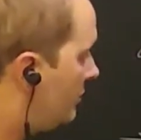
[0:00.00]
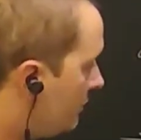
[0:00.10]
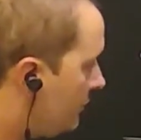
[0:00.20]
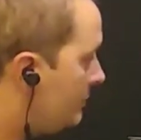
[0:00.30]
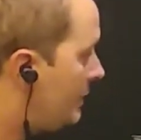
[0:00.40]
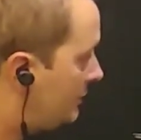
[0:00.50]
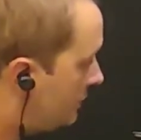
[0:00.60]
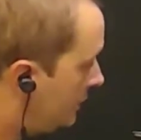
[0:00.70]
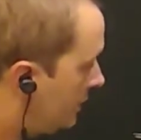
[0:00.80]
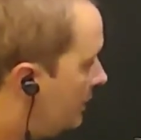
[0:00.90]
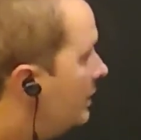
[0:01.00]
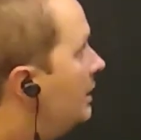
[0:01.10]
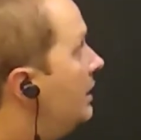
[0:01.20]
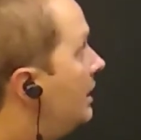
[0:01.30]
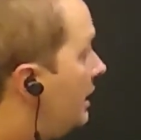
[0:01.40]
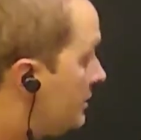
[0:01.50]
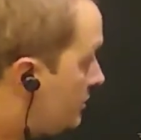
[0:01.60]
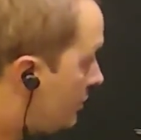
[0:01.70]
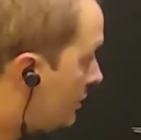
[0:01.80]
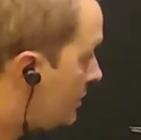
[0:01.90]
an equivalent metric
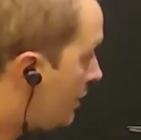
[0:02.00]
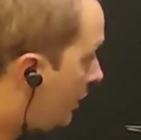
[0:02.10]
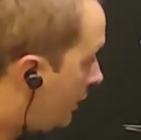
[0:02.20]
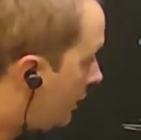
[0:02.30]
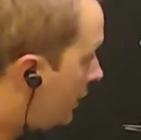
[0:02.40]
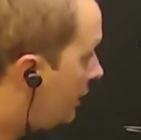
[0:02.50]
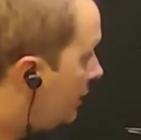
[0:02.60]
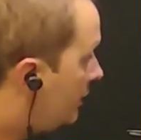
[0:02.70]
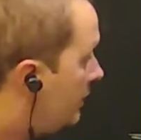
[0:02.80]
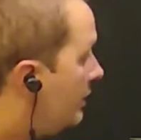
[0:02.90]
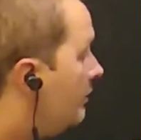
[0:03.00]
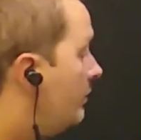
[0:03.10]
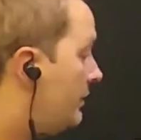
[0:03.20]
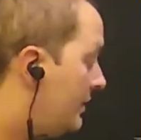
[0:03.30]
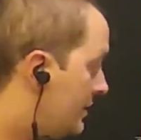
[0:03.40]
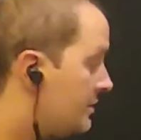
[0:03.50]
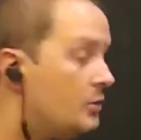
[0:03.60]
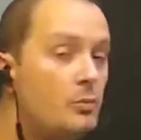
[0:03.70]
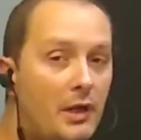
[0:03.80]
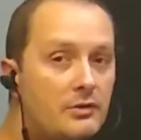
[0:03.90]
and turn R with this
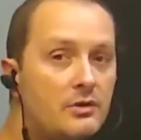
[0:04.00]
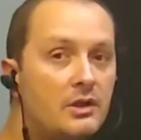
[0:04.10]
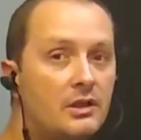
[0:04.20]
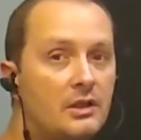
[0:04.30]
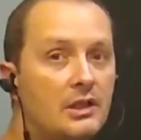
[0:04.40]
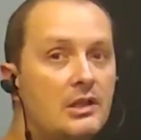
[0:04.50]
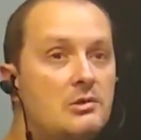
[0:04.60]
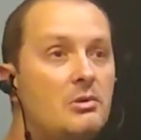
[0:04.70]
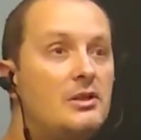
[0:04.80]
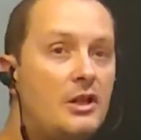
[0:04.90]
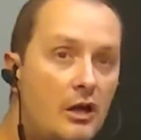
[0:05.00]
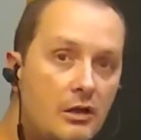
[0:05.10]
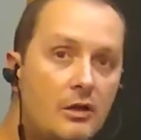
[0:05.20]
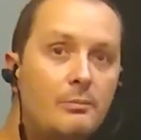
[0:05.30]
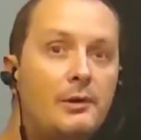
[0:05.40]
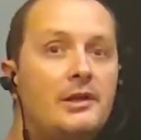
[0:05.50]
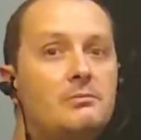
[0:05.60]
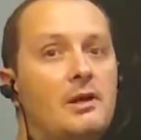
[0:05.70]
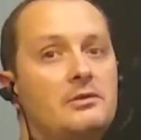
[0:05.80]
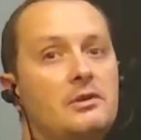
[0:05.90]
new metric into a
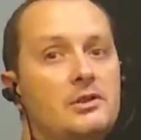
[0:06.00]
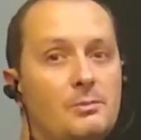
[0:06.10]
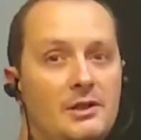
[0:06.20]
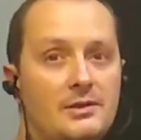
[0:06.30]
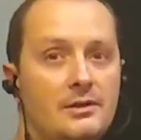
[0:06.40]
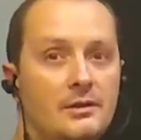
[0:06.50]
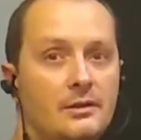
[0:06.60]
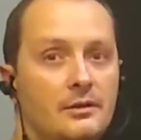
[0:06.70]
non-complete metric space.